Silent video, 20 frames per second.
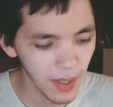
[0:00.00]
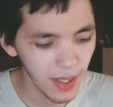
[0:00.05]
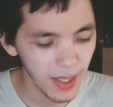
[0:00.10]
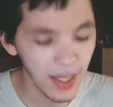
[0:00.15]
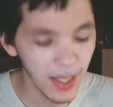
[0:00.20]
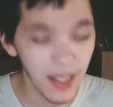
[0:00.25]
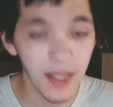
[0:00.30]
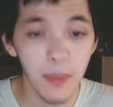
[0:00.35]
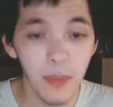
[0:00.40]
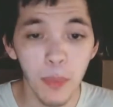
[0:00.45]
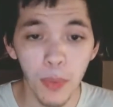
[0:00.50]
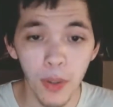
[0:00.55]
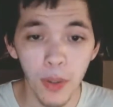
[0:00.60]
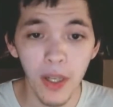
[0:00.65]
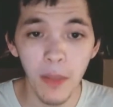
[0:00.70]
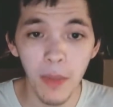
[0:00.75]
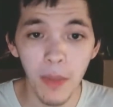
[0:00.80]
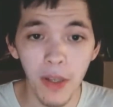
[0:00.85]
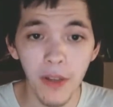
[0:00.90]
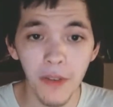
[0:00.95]
it's
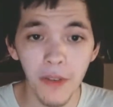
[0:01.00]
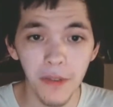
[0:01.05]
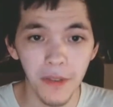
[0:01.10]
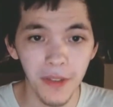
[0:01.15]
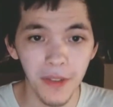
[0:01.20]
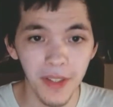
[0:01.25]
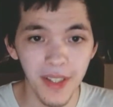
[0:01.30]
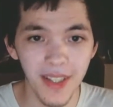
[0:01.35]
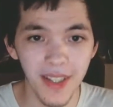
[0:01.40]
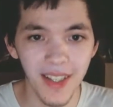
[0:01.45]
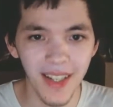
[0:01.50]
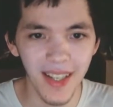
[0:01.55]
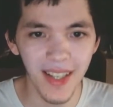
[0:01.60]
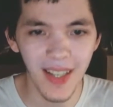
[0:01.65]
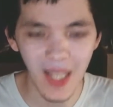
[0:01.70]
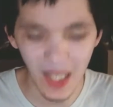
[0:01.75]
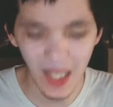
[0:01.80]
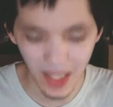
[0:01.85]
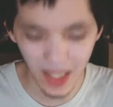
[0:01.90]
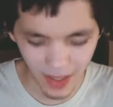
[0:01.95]
pretty beautiful, isn't it?
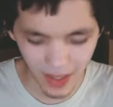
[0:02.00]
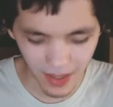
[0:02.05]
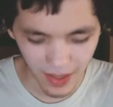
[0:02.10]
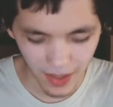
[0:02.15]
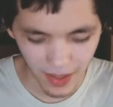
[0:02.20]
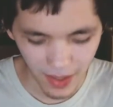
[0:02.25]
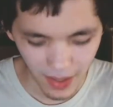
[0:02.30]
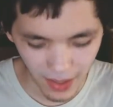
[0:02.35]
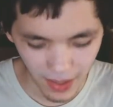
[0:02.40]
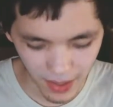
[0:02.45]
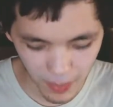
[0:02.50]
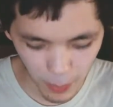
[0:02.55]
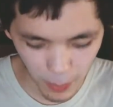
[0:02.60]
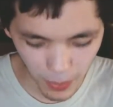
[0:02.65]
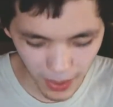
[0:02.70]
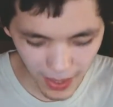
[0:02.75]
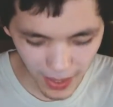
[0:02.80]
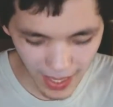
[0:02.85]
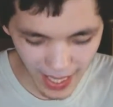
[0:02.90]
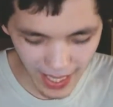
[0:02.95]
And it's
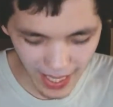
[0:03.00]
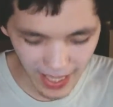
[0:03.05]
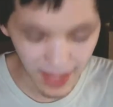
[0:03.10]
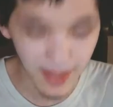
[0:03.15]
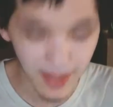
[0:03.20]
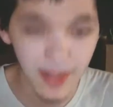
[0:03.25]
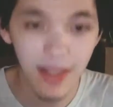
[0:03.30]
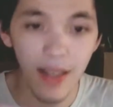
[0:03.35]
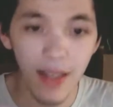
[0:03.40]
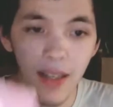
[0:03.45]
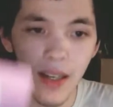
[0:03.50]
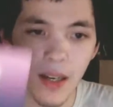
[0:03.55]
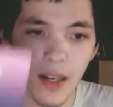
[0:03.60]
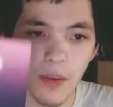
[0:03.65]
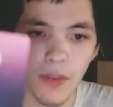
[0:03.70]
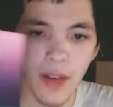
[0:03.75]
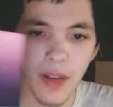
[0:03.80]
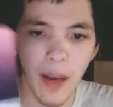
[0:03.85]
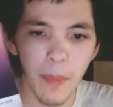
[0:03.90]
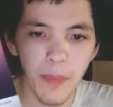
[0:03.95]
pretty nice.
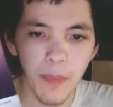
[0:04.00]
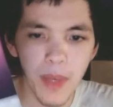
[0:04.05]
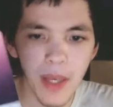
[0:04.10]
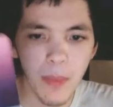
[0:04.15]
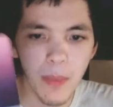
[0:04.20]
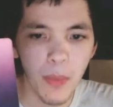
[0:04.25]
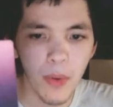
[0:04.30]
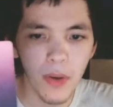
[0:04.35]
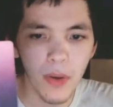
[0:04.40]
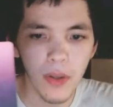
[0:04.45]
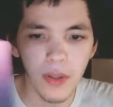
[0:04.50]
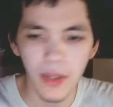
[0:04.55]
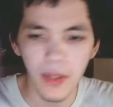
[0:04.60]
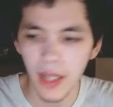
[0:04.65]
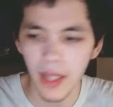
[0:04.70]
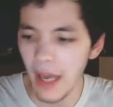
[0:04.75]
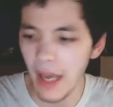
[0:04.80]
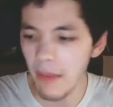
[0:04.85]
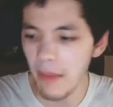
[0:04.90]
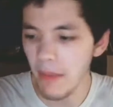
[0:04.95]
We've got be
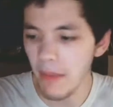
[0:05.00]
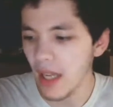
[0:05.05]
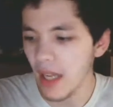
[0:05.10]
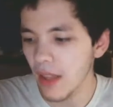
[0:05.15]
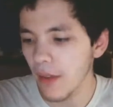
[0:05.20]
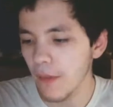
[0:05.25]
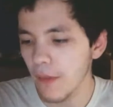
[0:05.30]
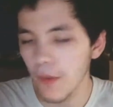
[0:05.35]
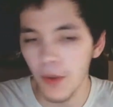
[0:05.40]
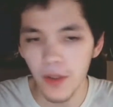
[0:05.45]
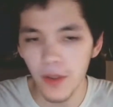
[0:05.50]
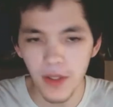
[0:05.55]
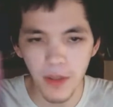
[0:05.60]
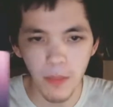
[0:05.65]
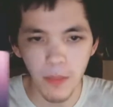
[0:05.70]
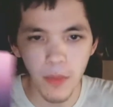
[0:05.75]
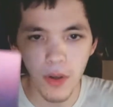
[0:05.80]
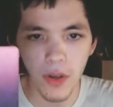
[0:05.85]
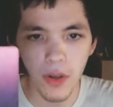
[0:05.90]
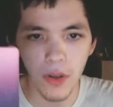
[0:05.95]
bold and make the first
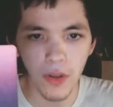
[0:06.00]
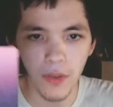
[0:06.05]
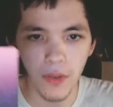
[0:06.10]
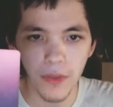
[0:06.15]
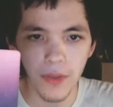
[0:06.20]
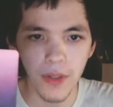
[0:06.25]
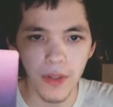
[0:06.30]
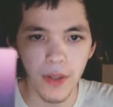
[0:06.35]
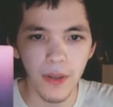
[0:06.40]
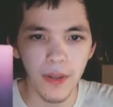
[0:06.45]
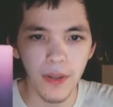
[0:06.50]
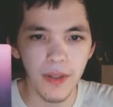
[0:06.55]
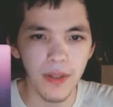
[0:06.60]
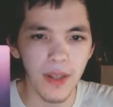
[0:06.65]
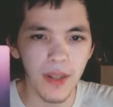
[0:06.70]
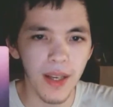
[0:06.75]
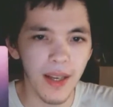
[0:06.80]
move. So it's